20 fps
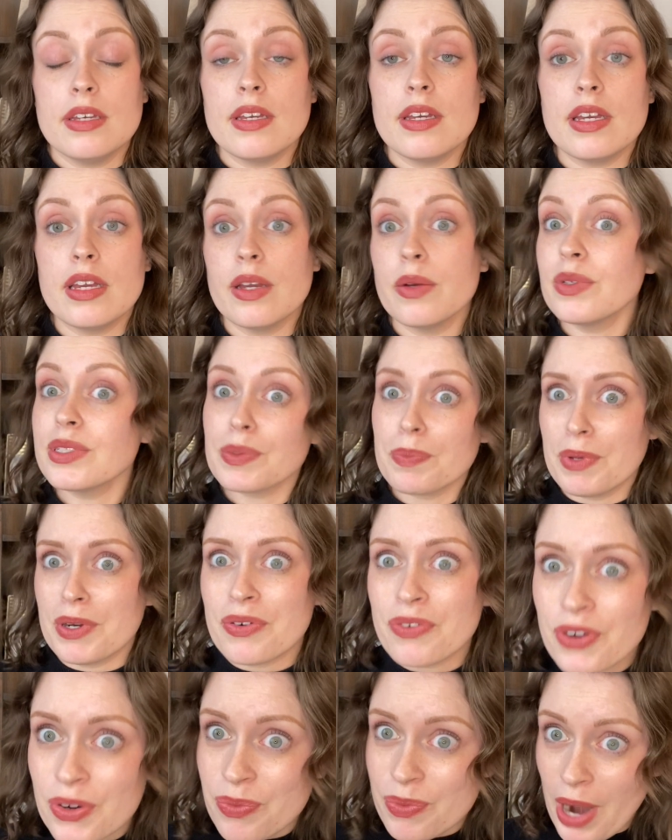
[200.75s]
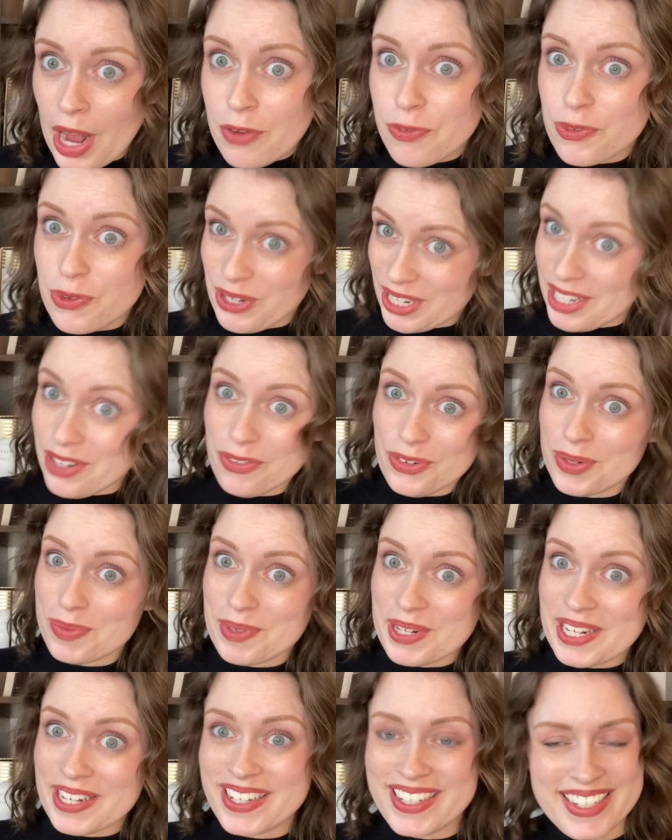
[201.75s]
it was a bit of a rough read for
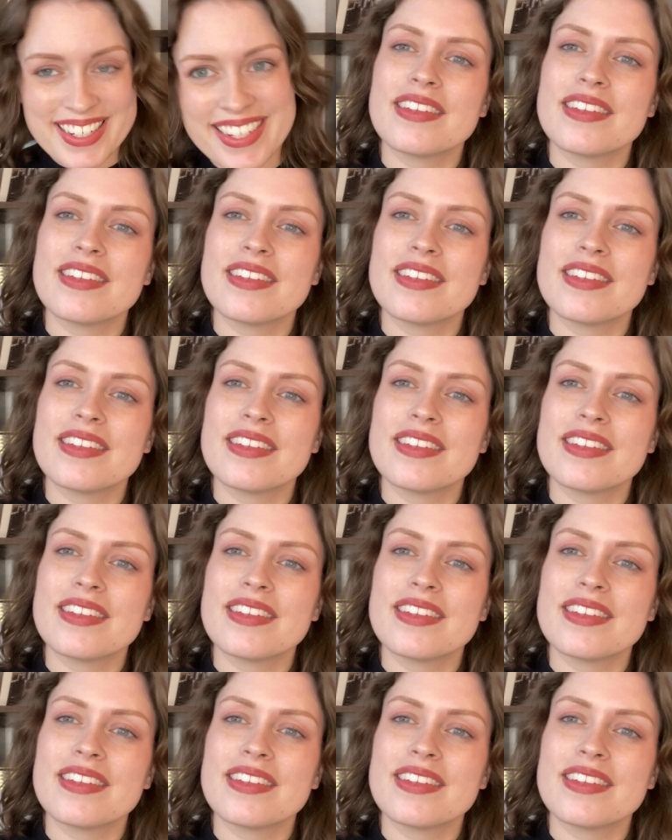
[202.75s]
me.